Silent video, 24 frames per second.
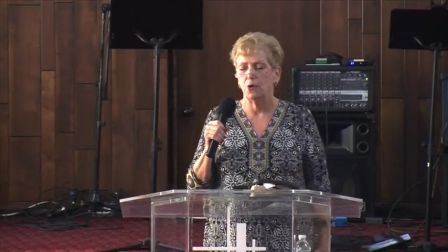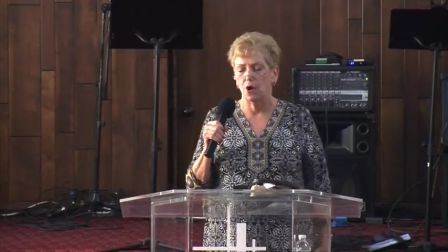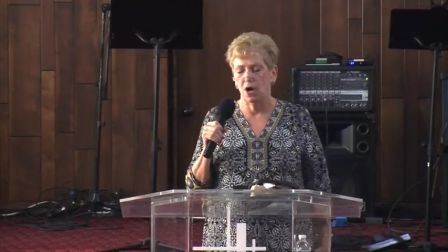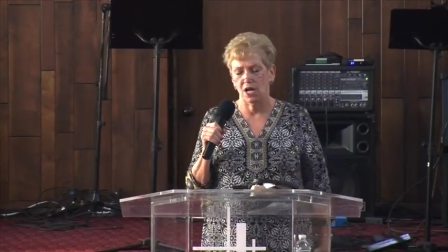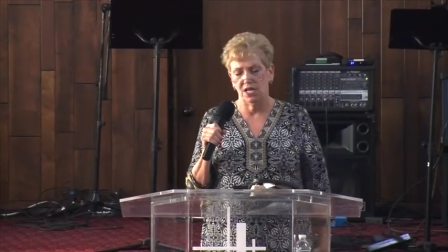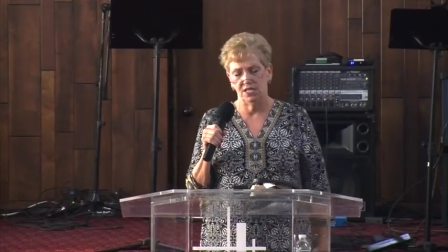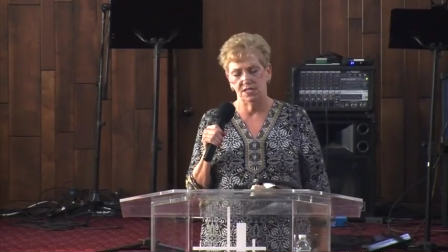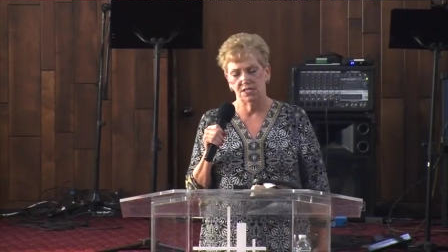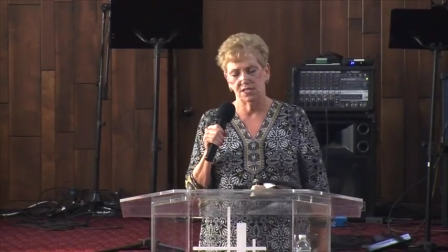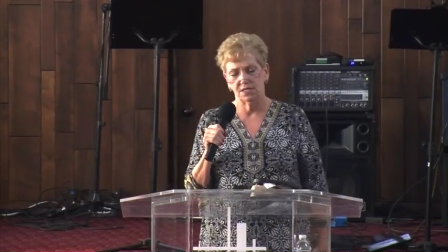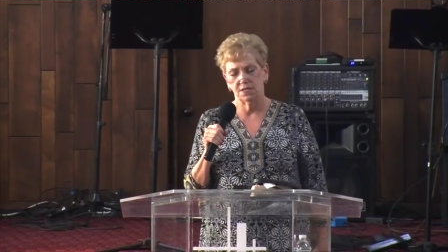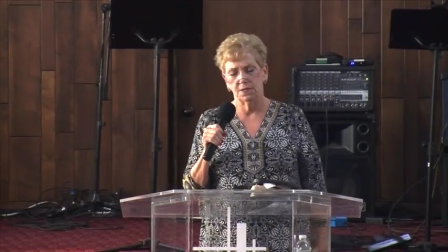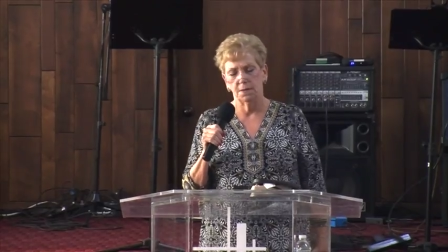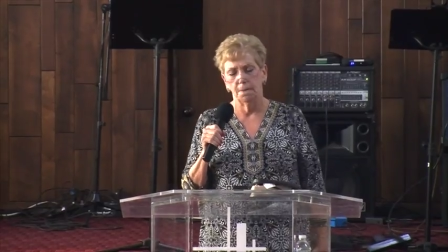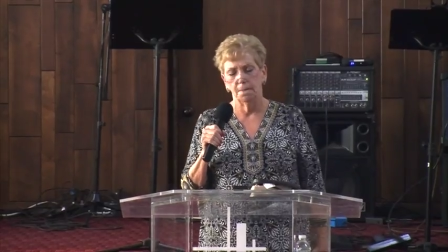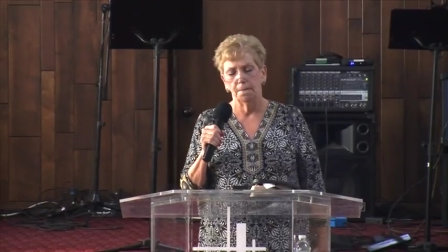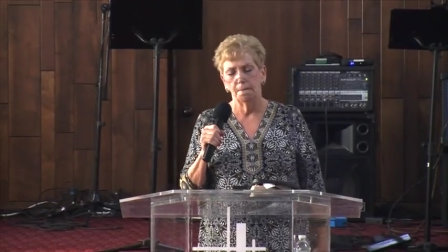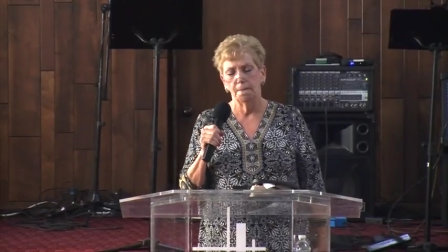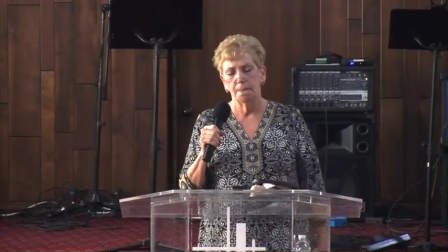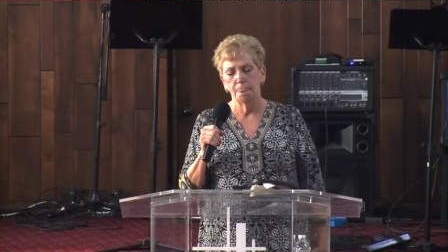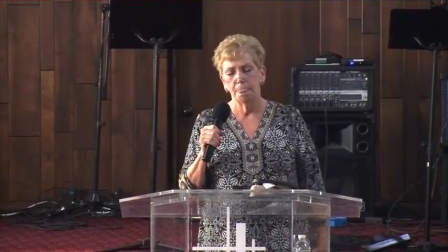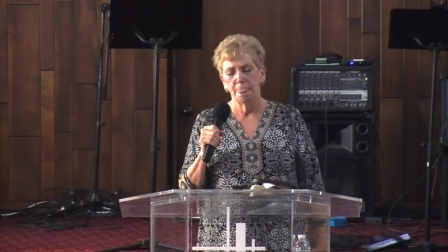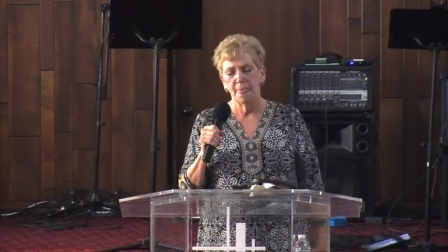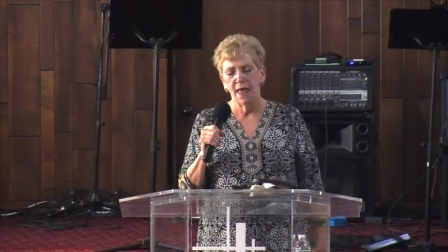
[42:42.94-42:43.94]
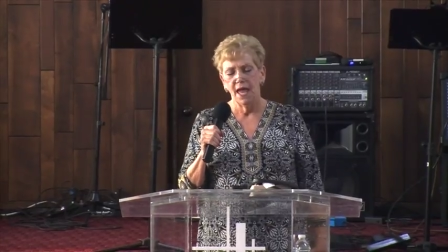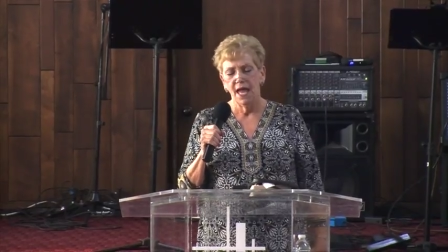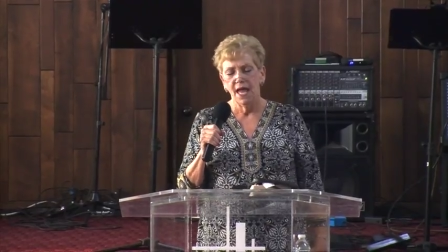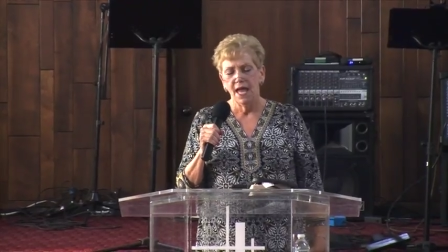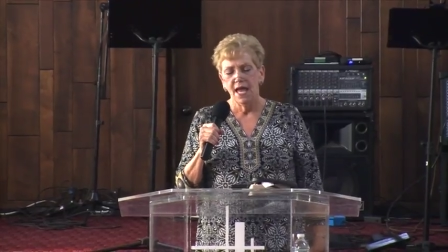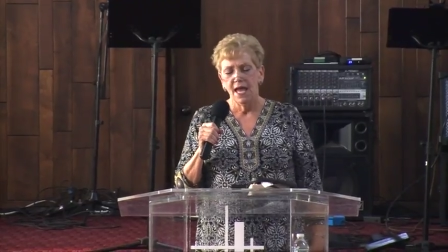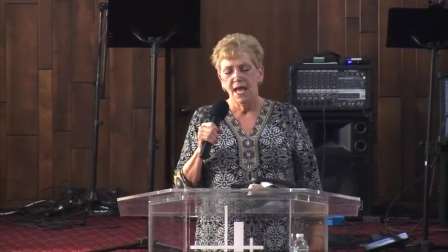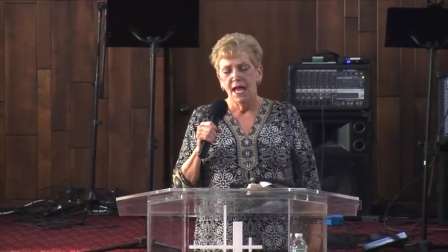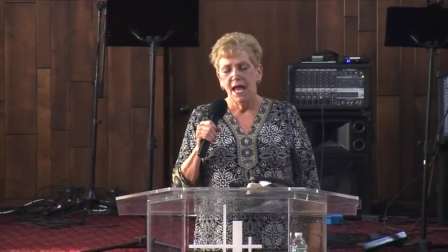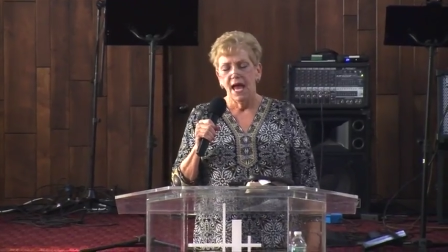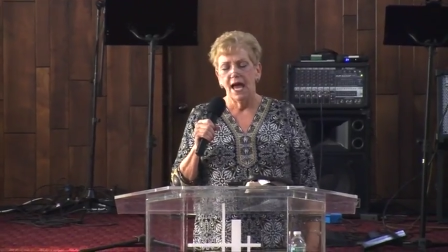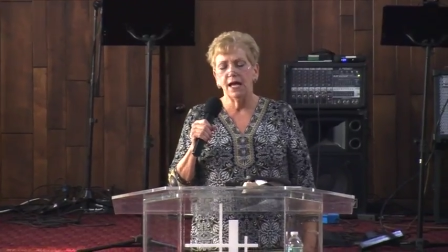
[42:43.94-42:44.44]
price.
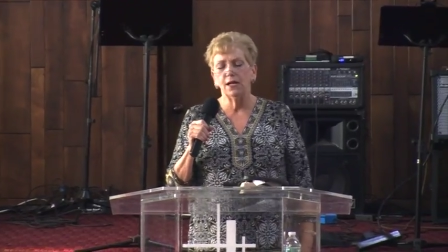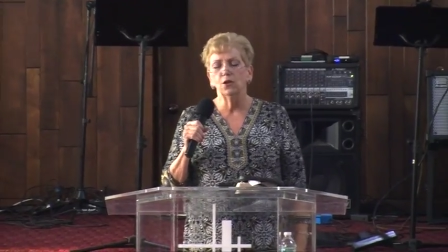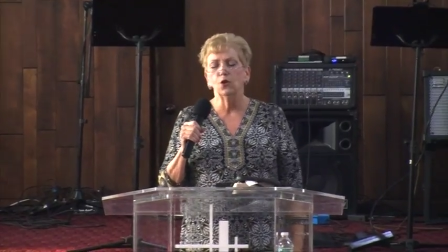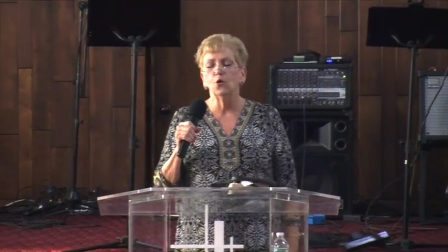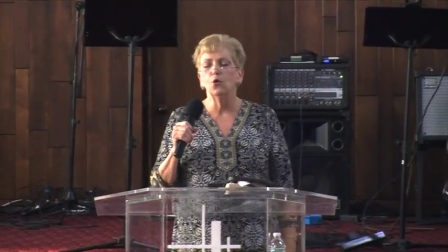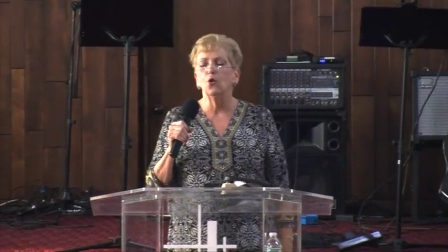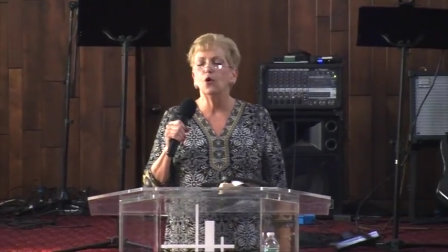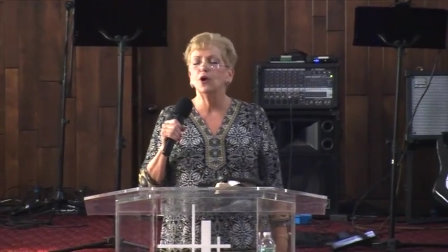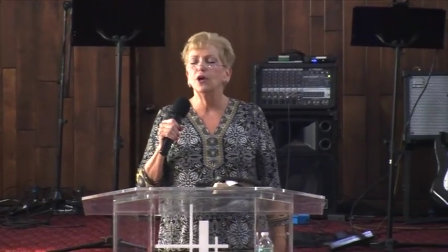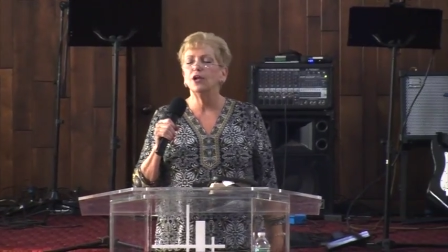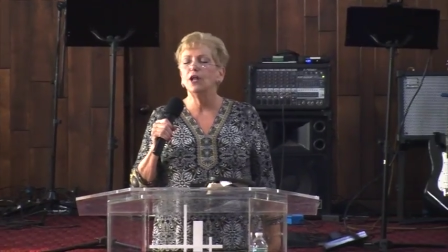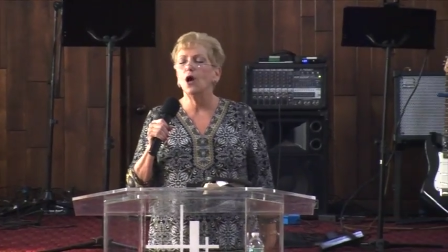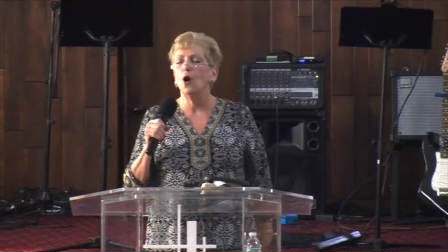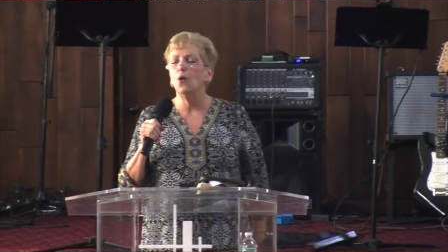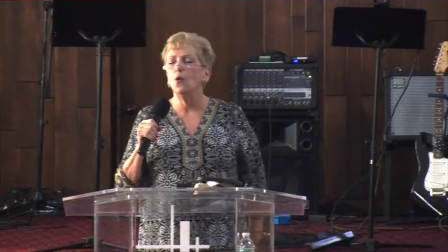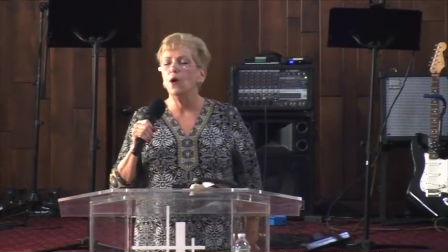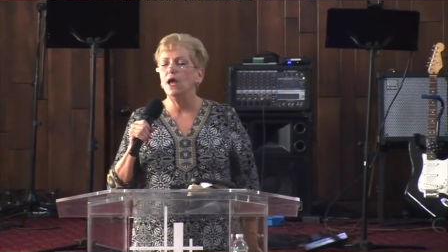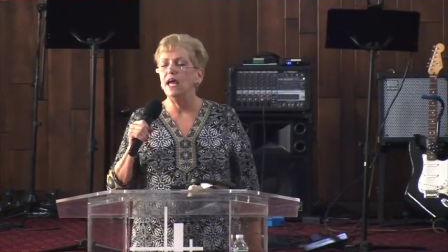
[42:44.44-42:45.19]
And Lord,